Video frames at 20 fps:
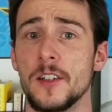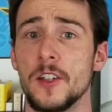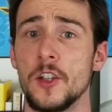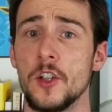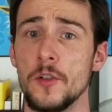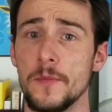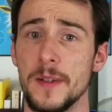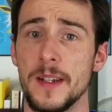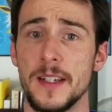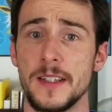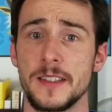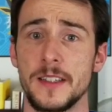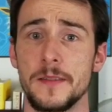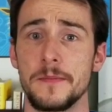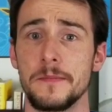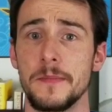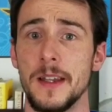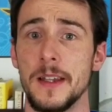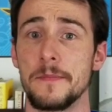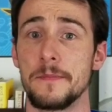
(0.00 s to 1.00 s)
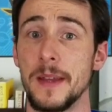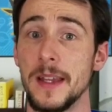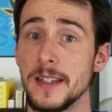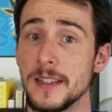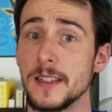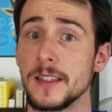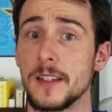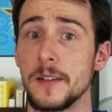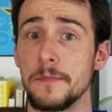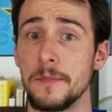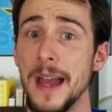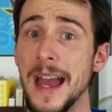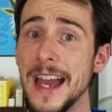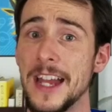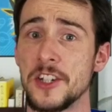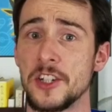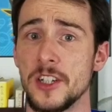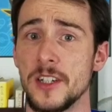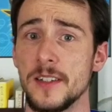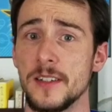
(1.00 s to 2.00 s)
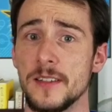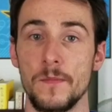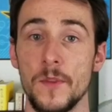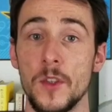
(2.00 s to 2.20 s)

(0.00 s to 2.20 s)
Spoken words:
humanism and basic compassion,